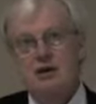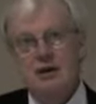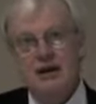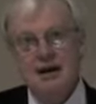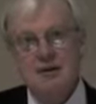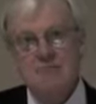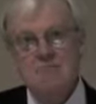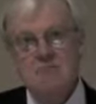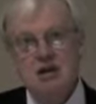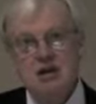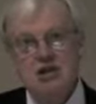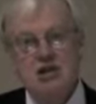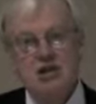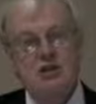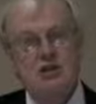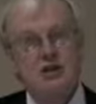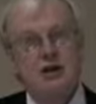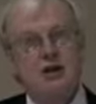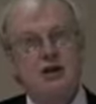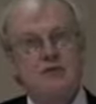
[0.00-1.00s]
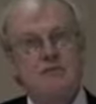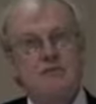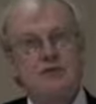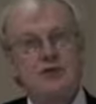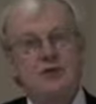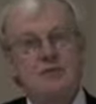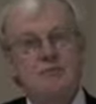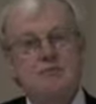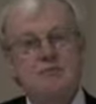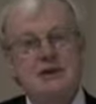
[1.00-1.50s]
commission their,
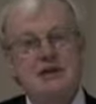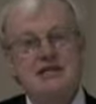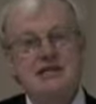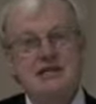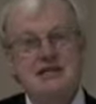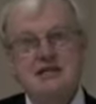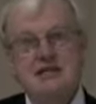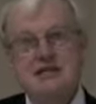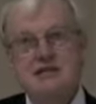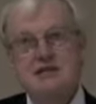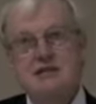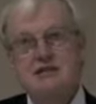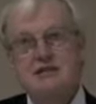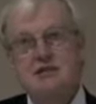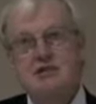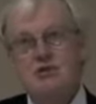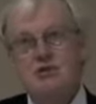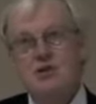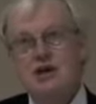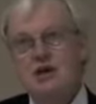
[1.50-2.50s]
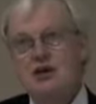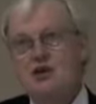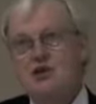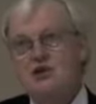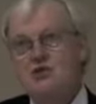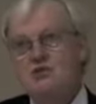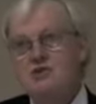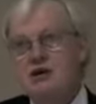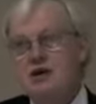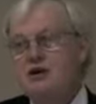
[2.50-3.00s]
their businesses so they can
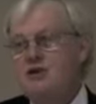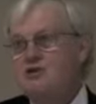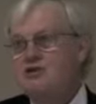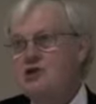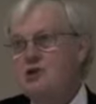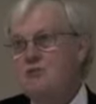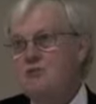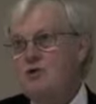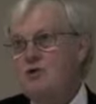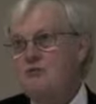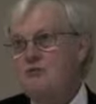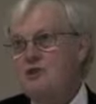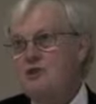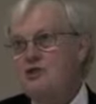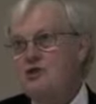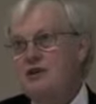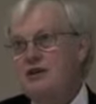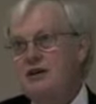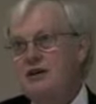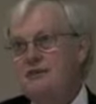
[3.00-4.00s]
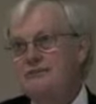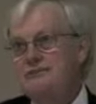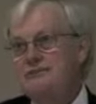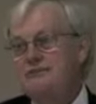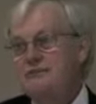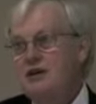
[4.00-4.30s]
use energy more efficiently.